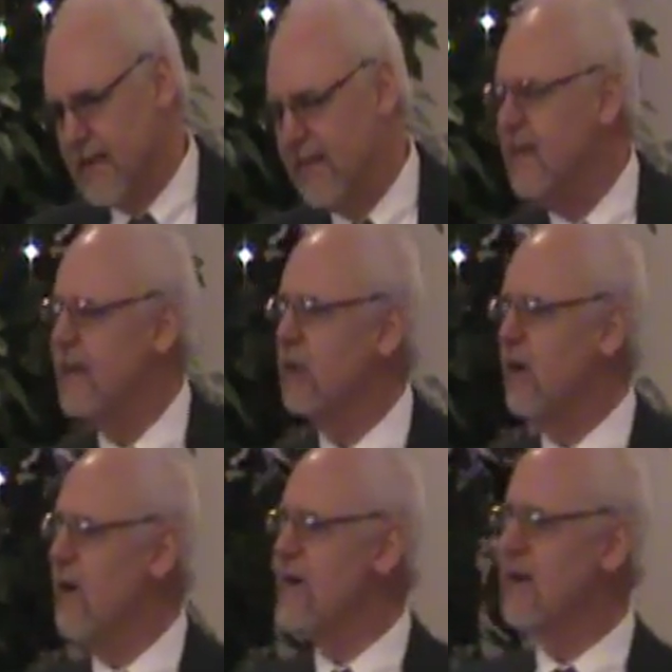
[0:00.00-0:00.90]
And then
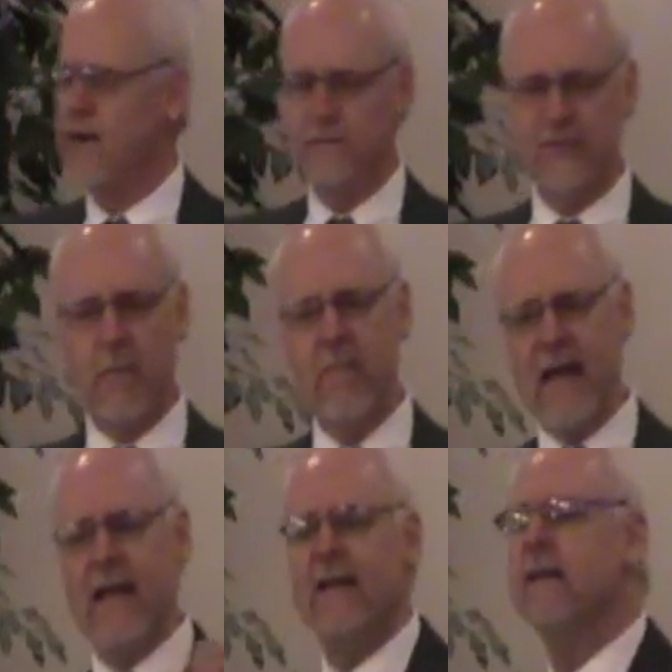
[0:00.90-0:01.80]
along comes a
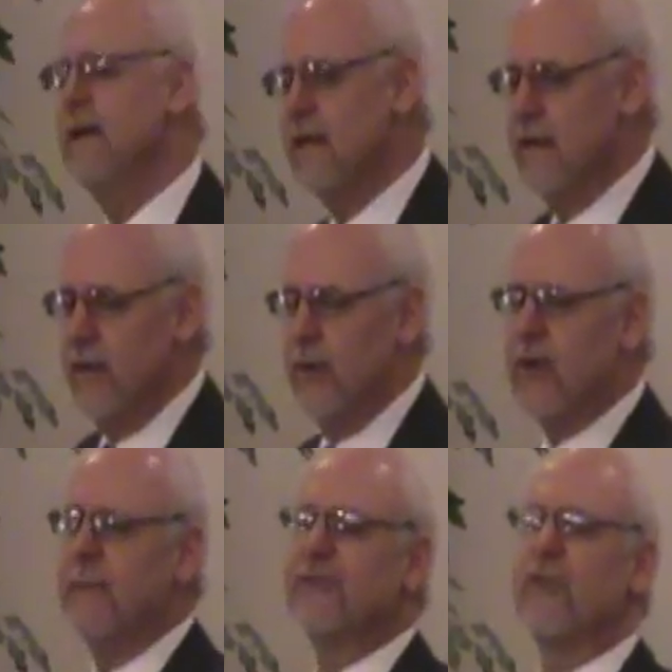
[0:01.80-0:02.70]
man who
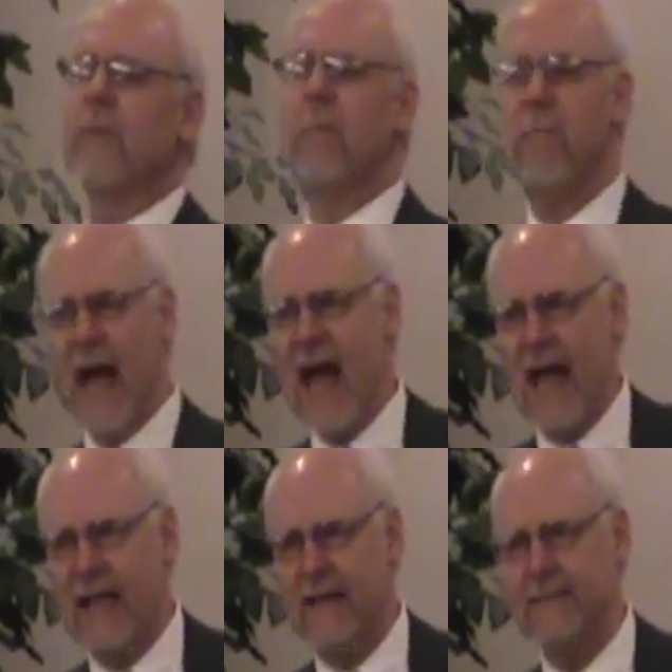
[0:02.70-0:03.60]
comes from the back